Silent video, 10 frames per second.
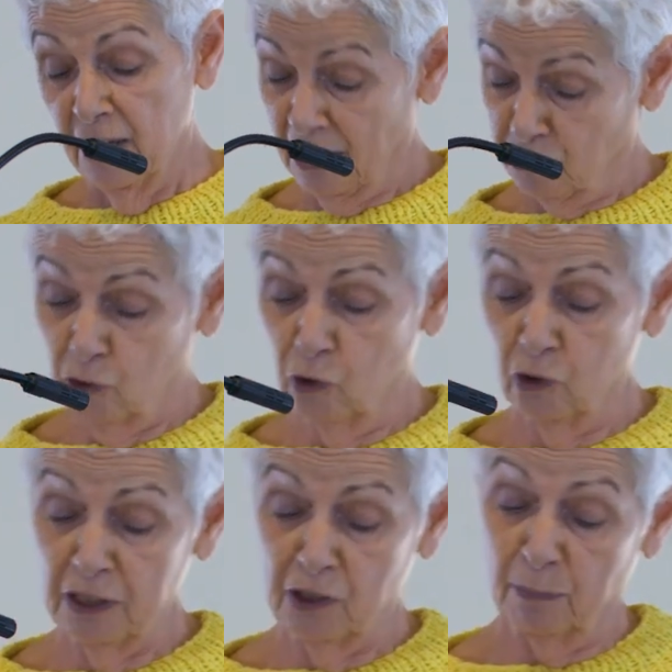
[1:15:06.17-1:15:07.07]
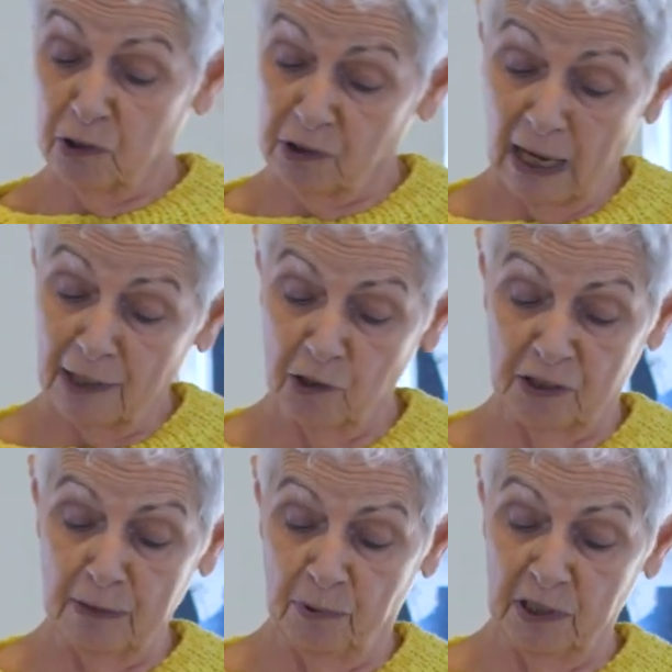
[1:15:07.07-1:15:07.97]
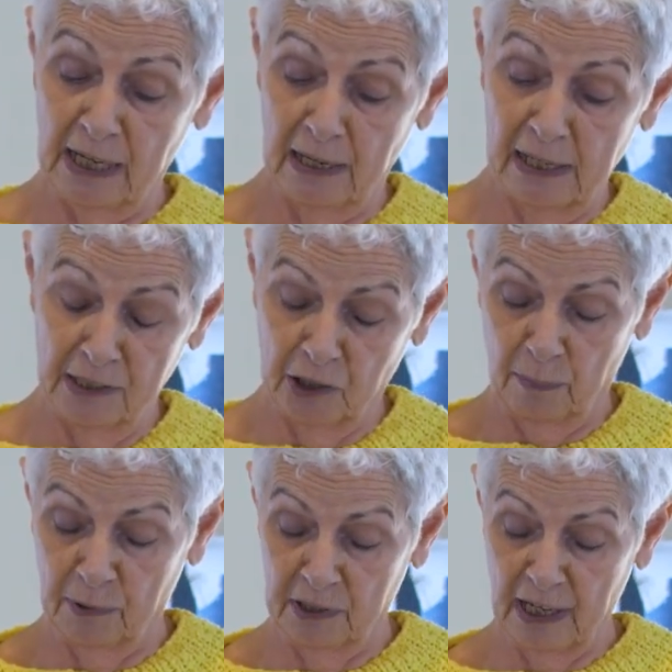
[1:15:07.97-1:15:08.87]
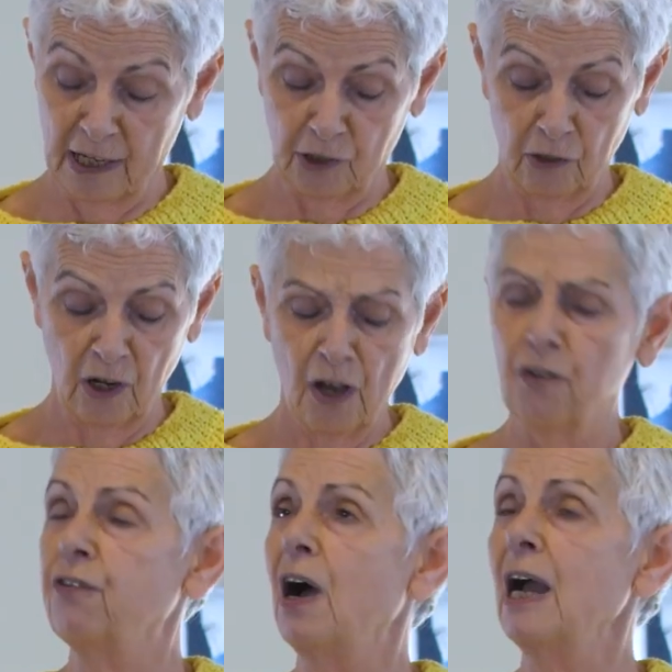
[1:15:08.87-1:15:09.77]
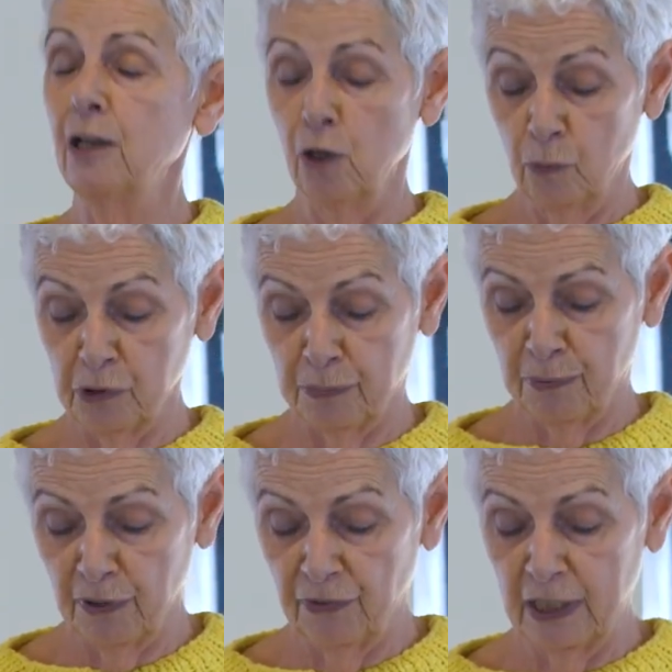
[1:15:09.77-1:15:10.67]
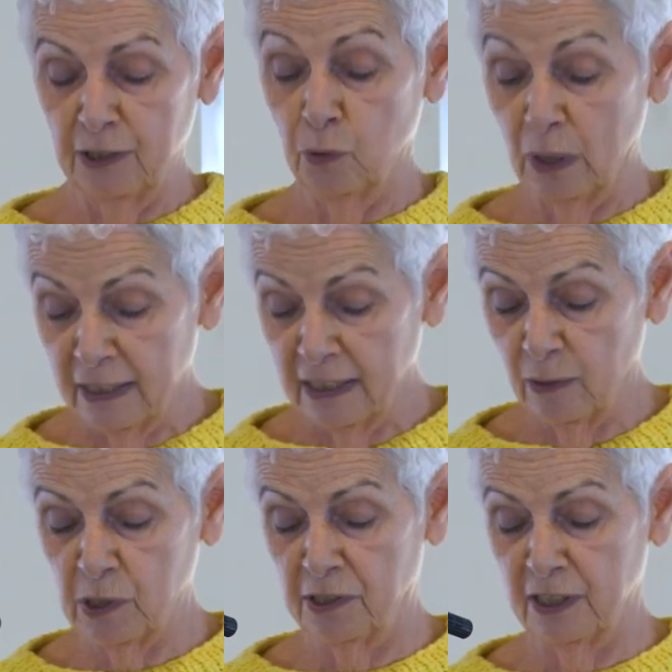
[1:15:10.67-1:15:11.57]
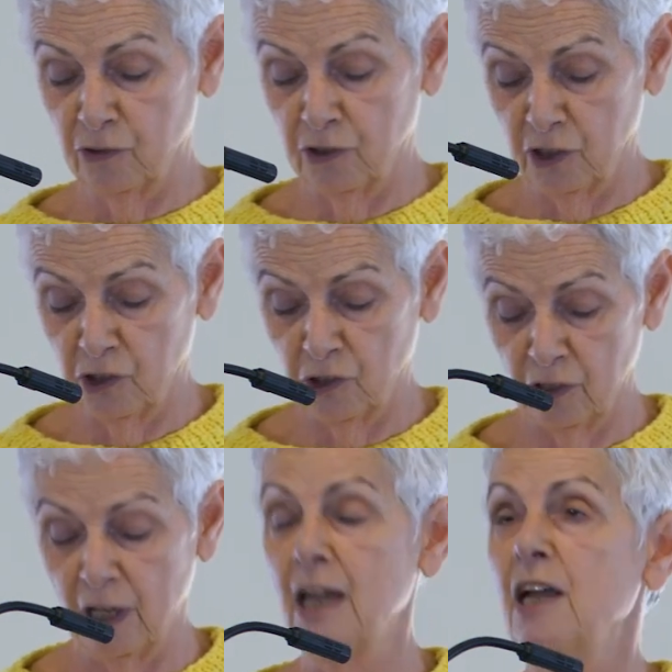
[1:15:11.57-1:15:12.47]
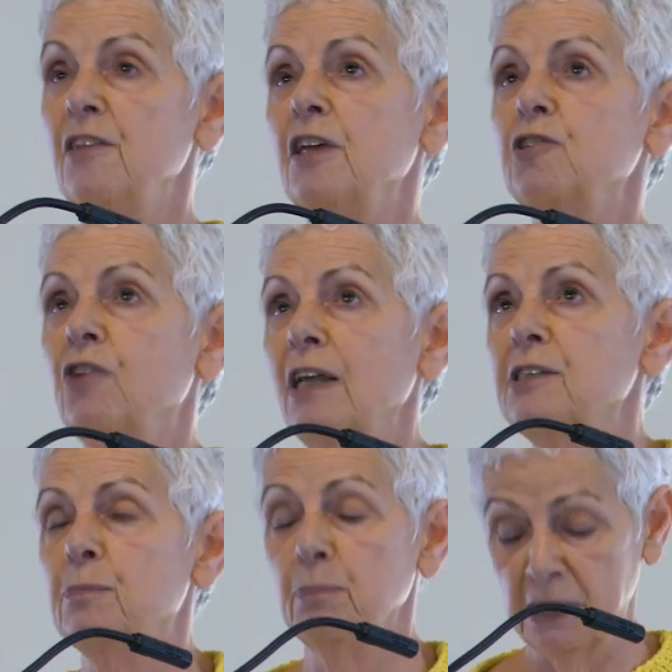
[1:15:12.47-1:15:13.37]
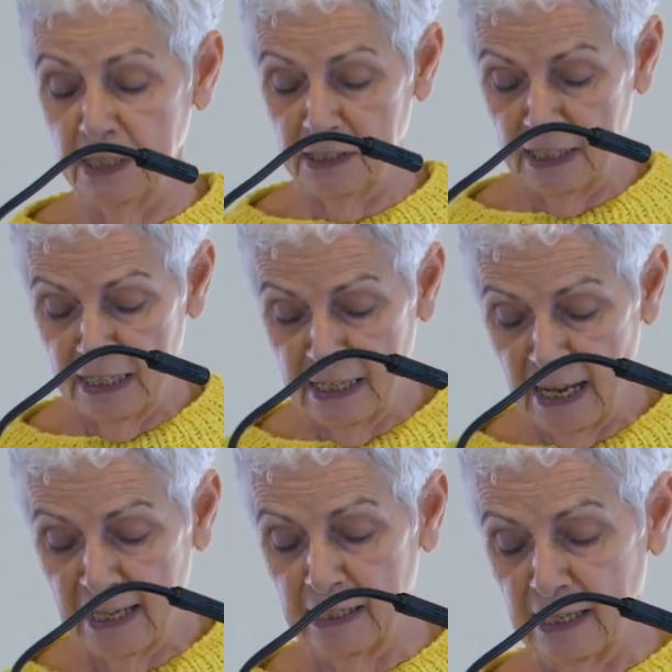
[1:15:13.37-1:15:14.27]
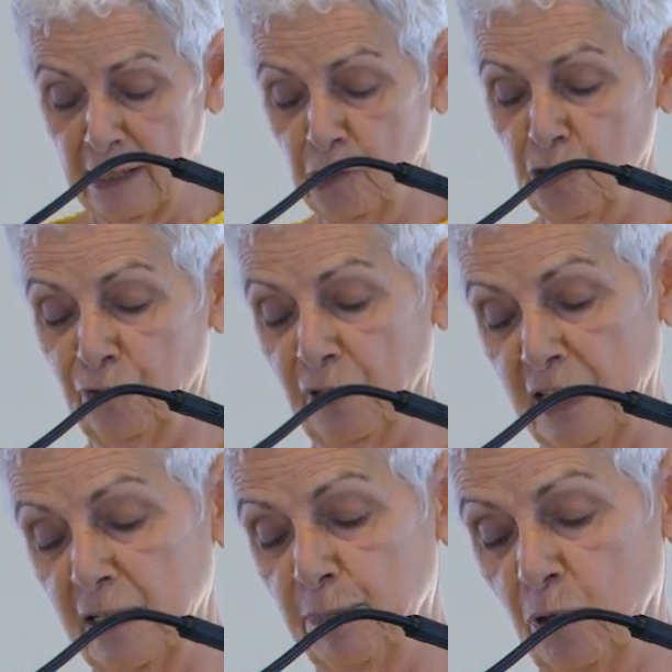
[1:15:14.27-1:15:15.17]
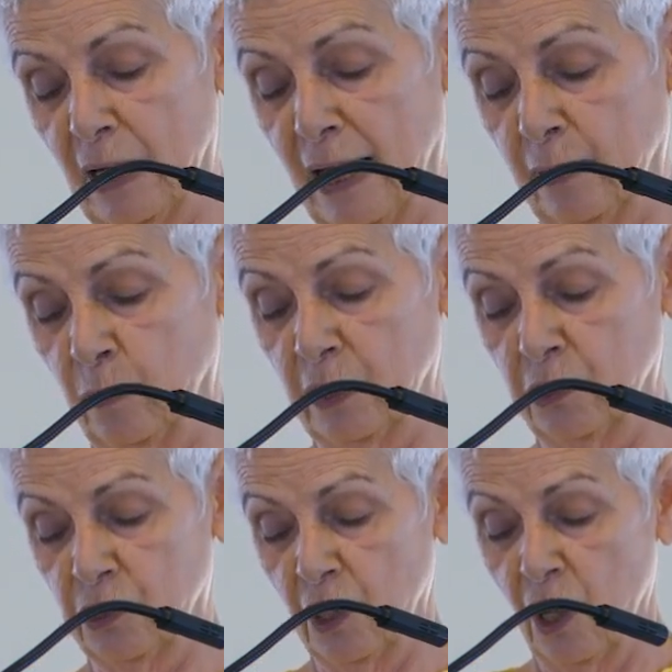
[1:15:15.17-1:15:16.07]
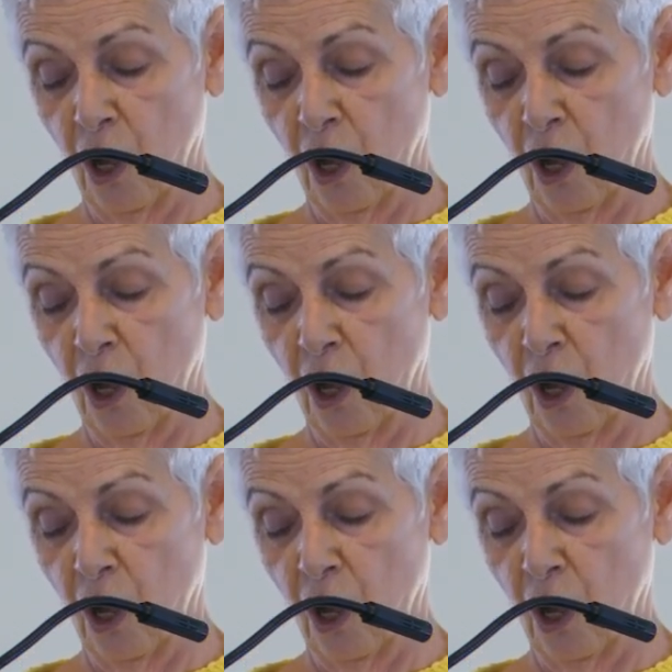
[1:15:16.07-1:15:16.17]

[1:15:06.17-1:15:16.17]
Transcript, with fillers: Thus, according to Moscato's interpretation, Philo was privy to a linguistic tradition that transmitted the innate nature of the Hebrew language.